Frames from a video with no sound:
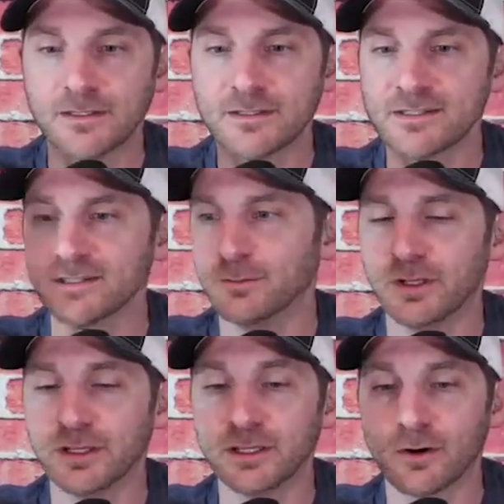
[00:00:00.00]

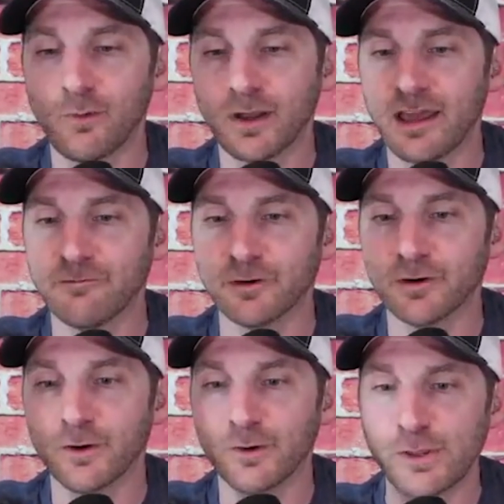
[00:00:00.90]
sibling or
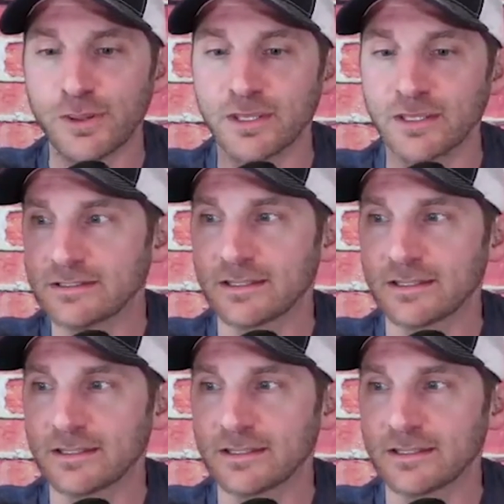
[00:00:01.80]
whatever who thinks